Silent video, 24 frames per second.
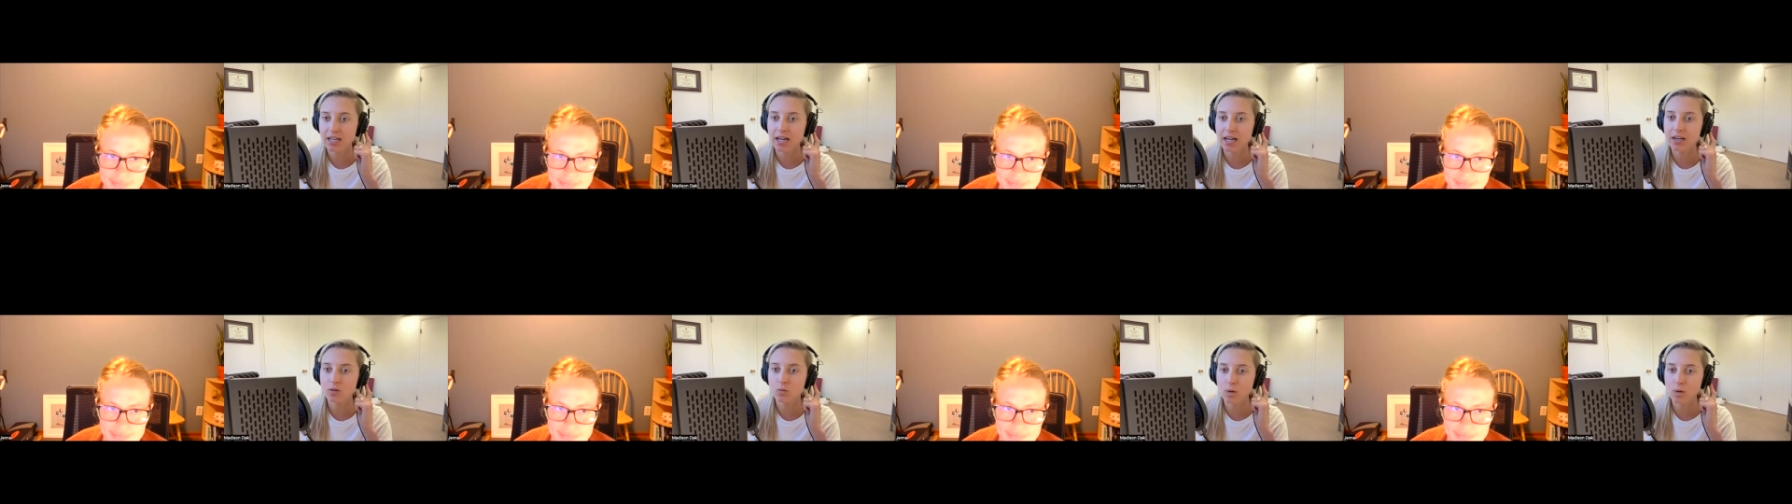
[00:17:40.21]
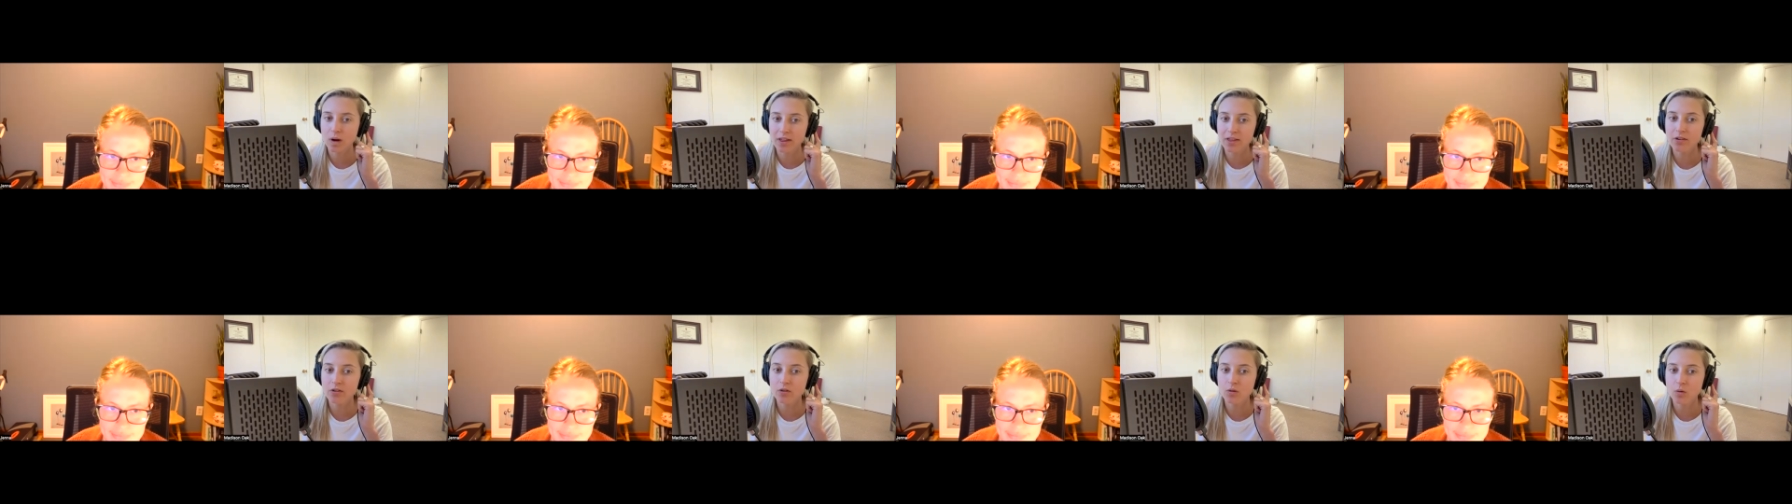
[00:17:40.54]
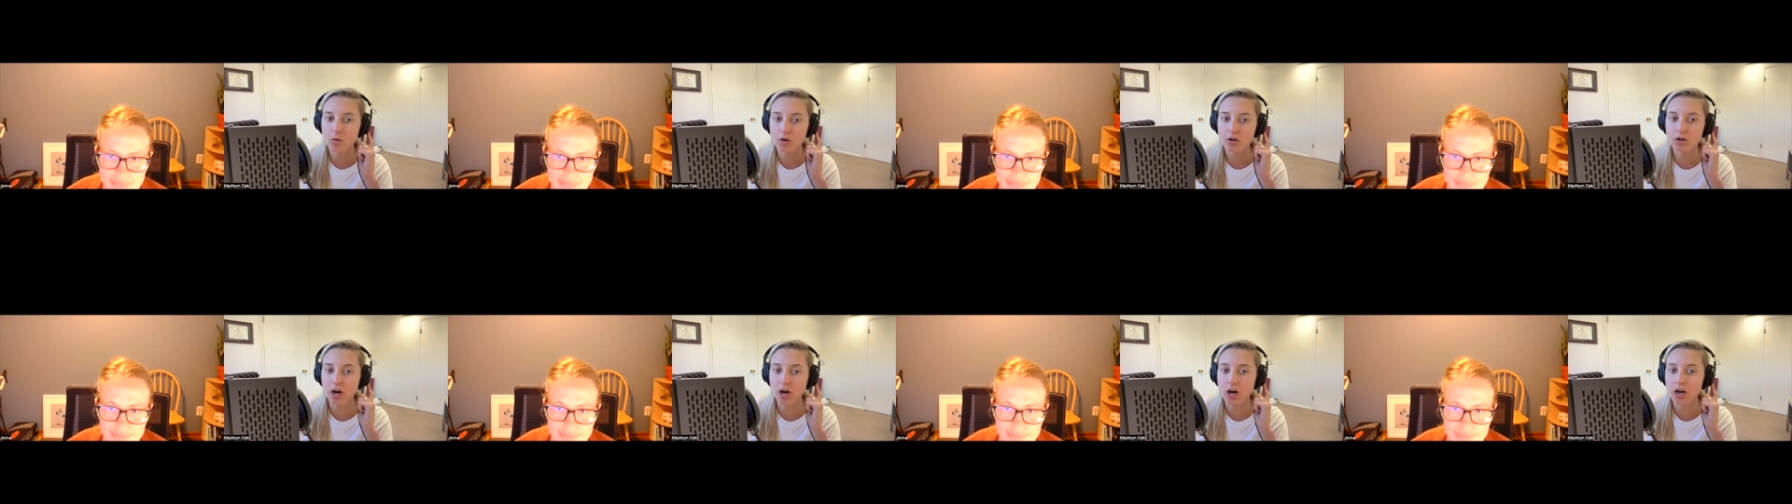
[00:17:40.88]
and whether
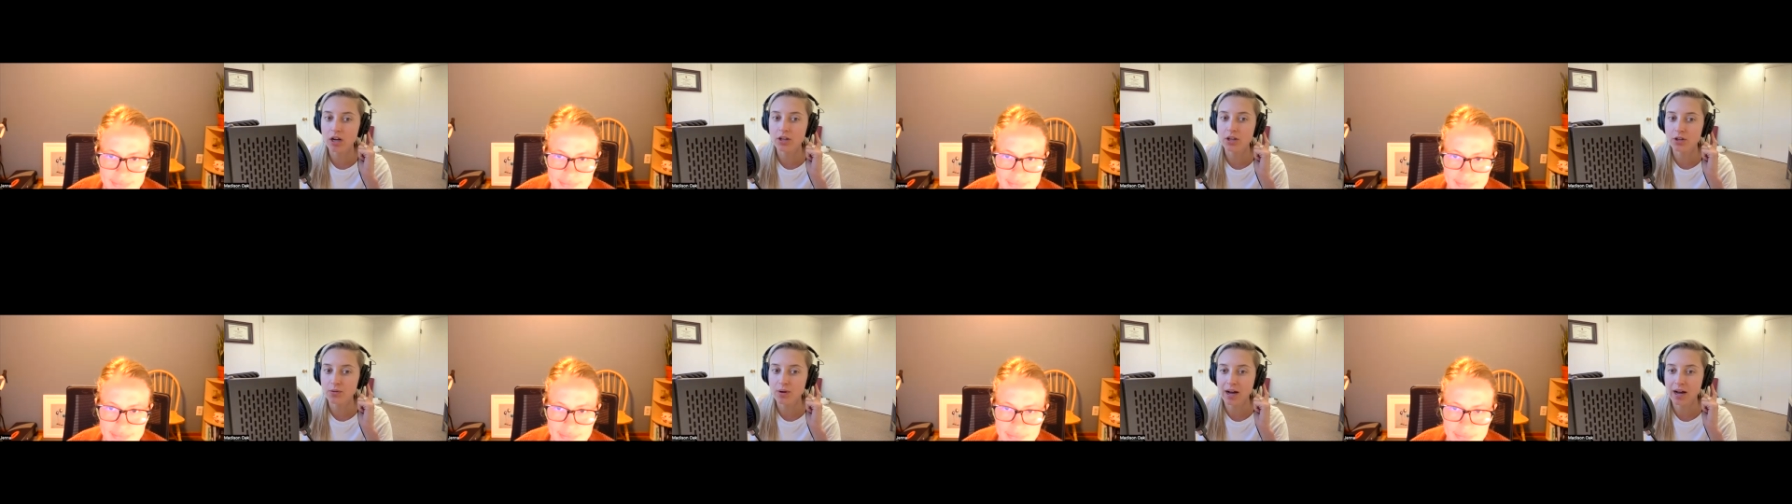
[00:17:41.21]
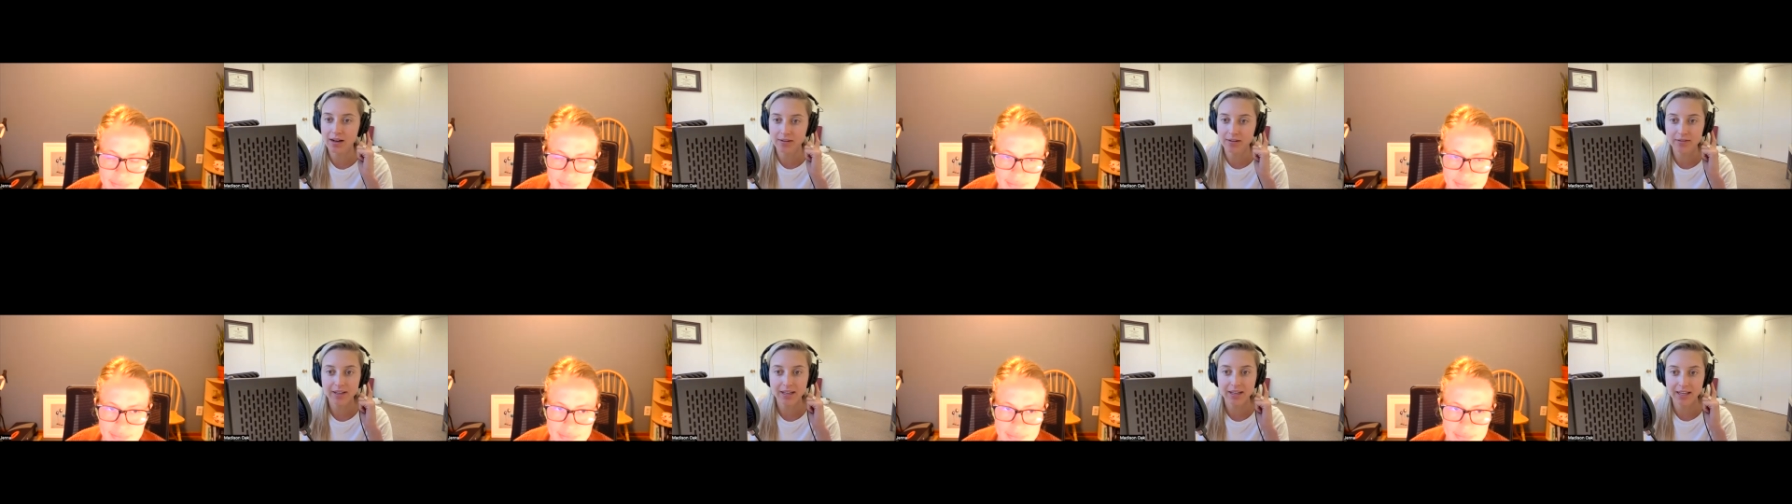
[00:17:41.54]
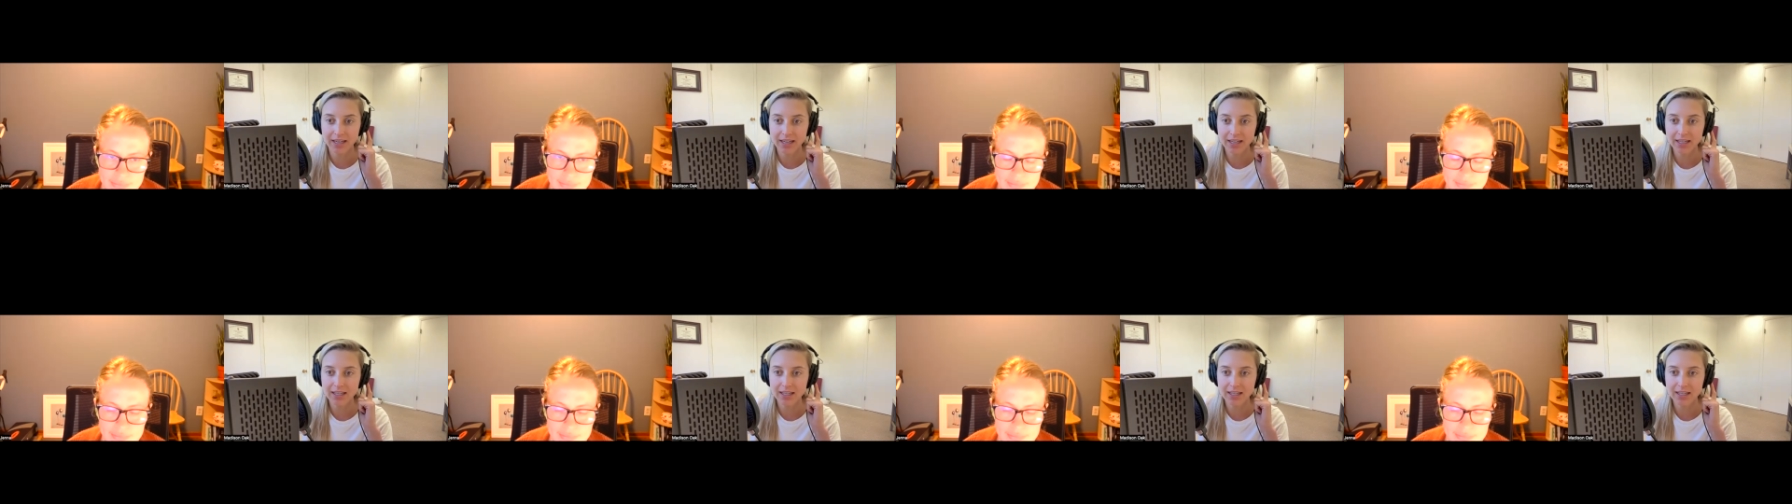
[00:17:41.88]
or not you have hit